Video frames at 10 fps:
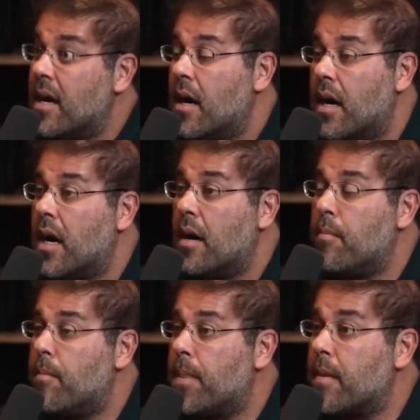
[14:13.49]

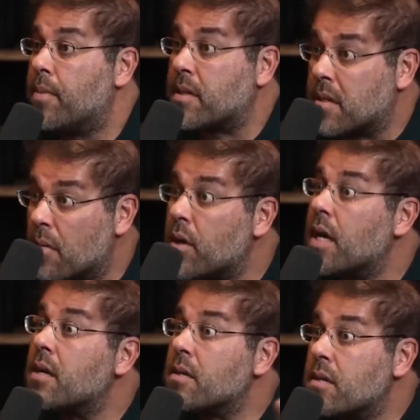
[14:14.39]
but someone
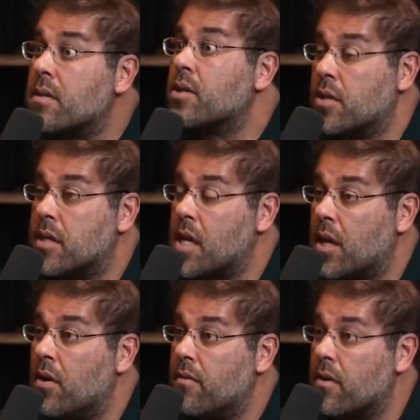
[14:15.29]
else should take
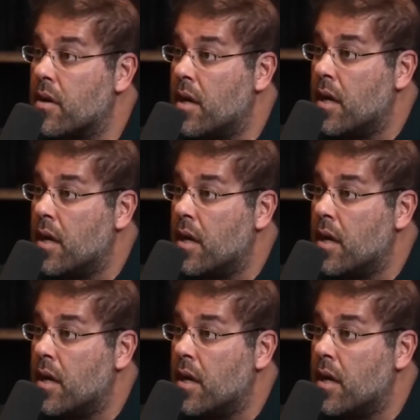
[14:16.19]
over